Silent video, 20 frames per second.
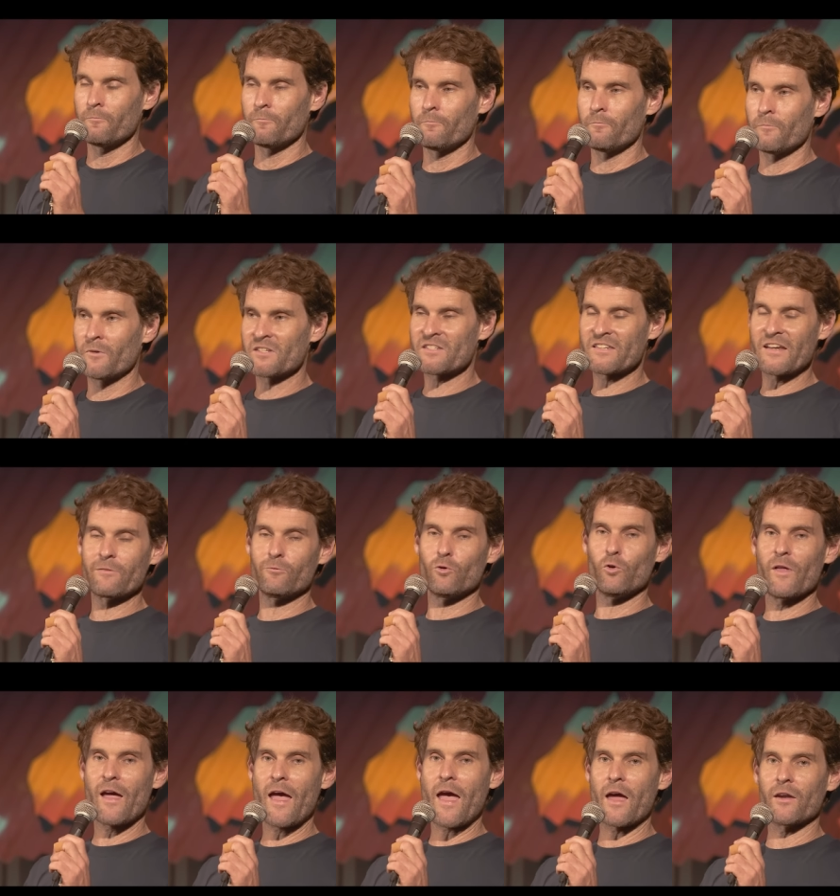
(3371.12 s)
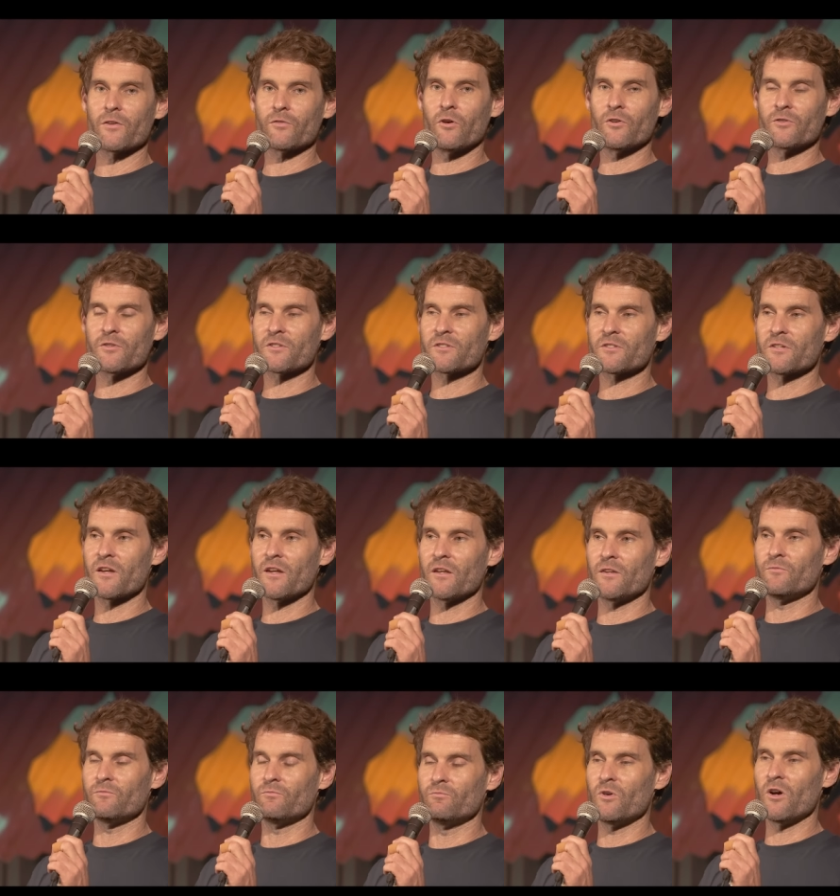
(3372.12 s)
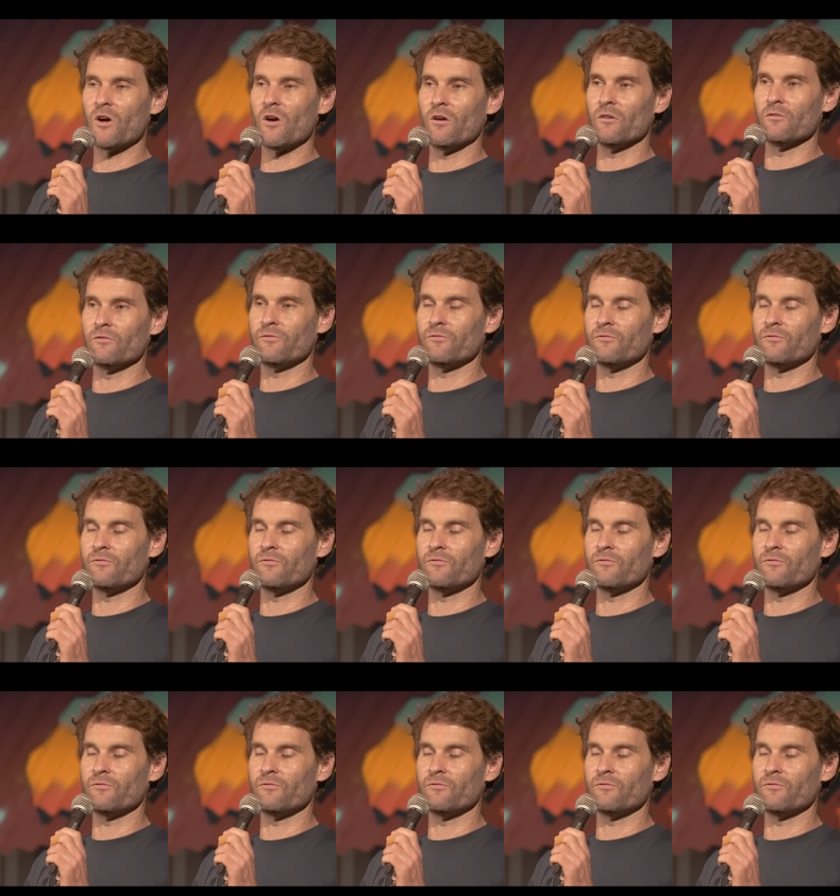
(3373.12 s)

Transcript: But instead of all that, I just said, well,